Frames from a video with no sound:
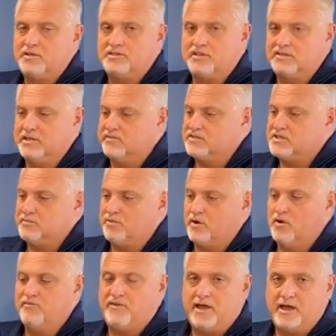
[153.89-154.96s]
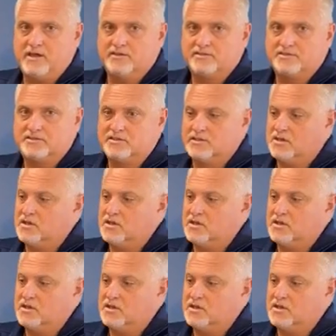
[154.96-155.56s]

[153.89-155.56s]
You see the difference in profiles